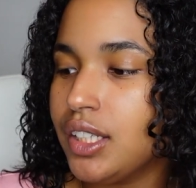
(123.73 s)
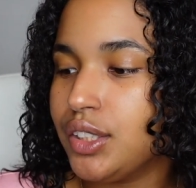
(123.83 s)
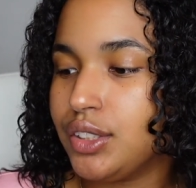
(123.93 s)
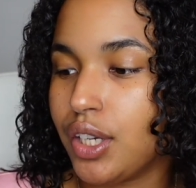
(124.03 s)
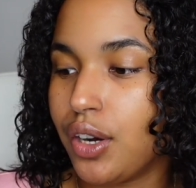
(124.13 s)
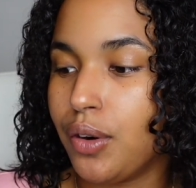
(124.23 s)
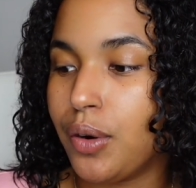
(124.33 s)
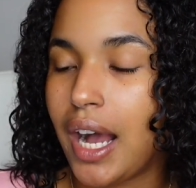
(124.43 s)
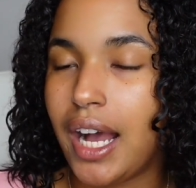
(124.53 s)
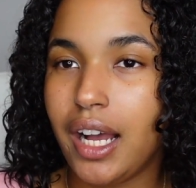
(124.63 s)

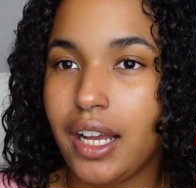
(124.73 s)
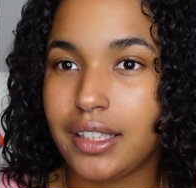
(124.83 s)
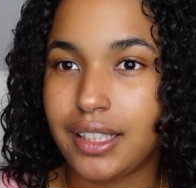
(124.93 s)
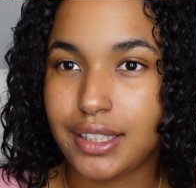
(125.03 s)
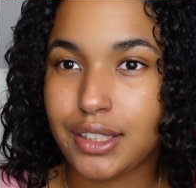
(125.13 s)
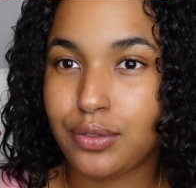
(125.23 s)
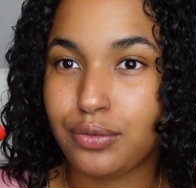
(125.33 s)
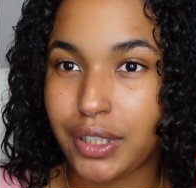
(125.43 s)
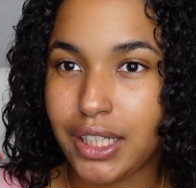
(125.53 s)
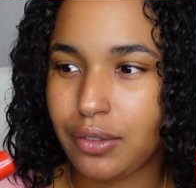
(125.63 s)
So this is
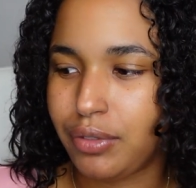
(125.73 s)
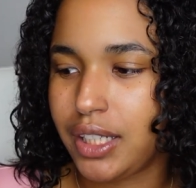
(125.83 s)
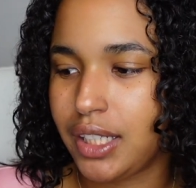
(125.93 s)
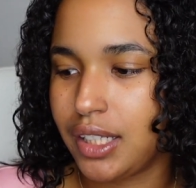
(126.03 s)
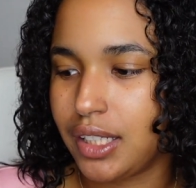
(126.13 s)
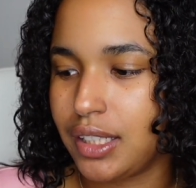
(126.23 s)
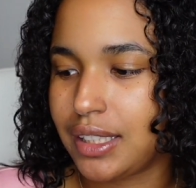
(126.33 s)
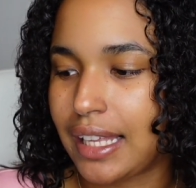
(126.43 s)
really good.